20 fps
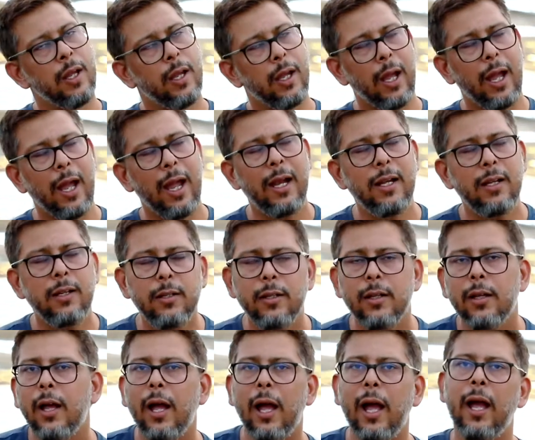And
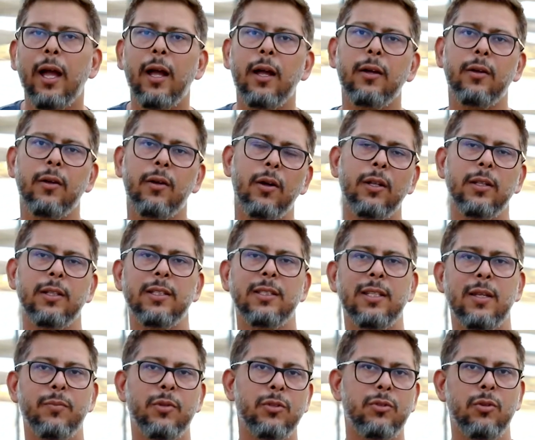on these
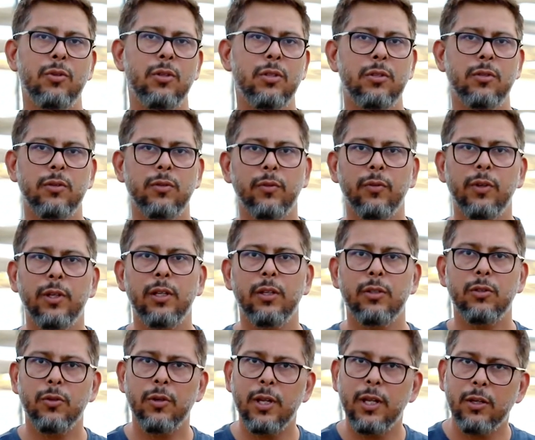episodes, we'll
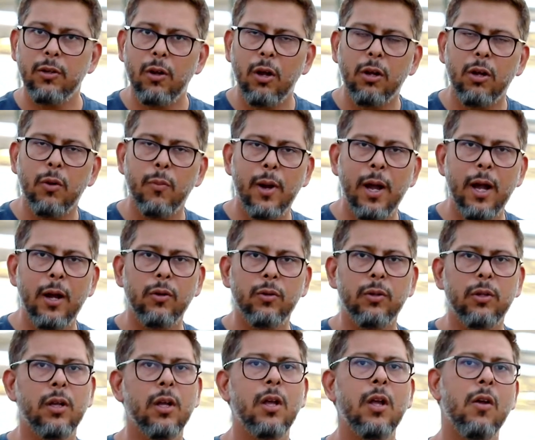today talk
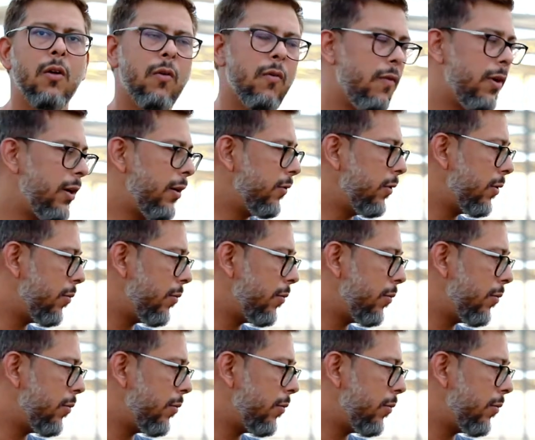about one of the